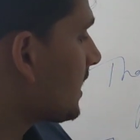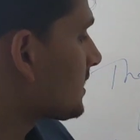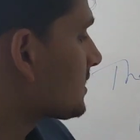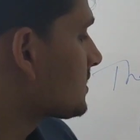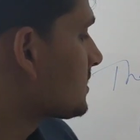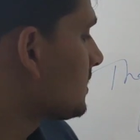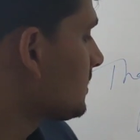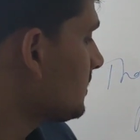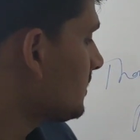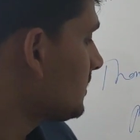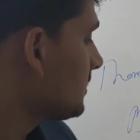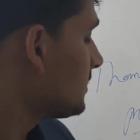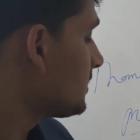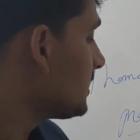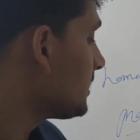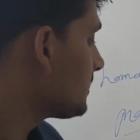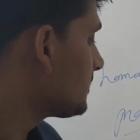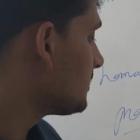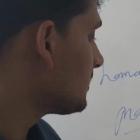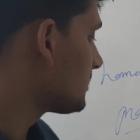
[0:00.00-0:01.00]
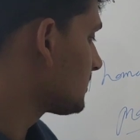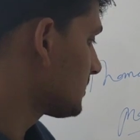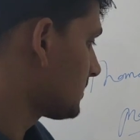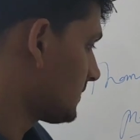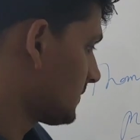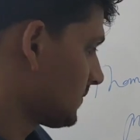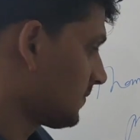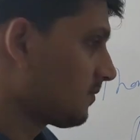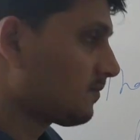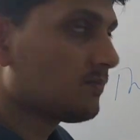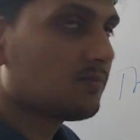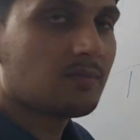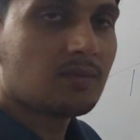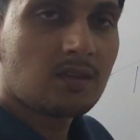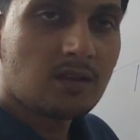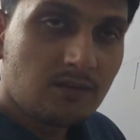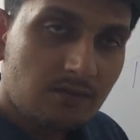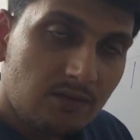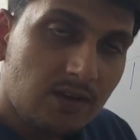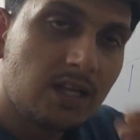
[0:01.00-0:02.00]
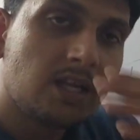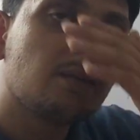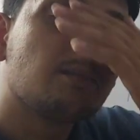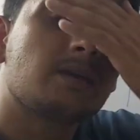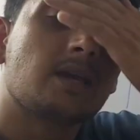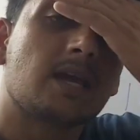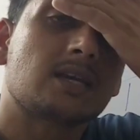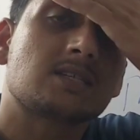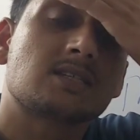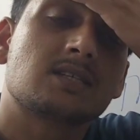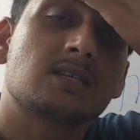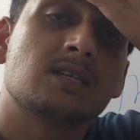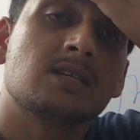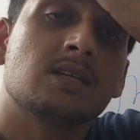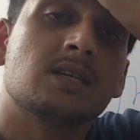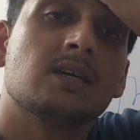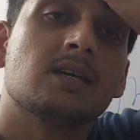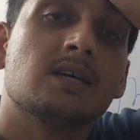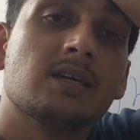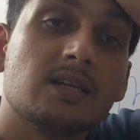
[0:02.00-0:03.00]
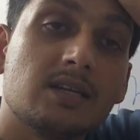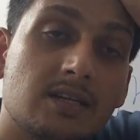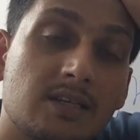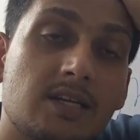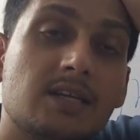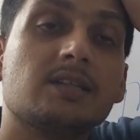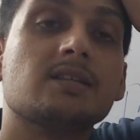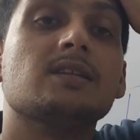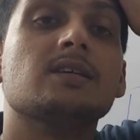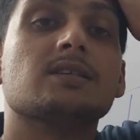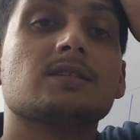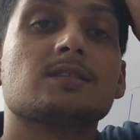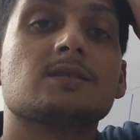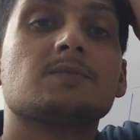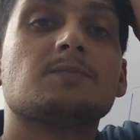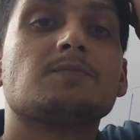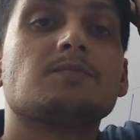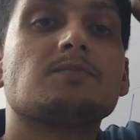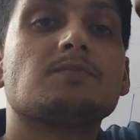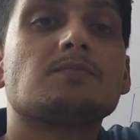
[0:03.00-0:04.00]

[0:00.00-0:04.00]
Caxton did this. William Caxton did this.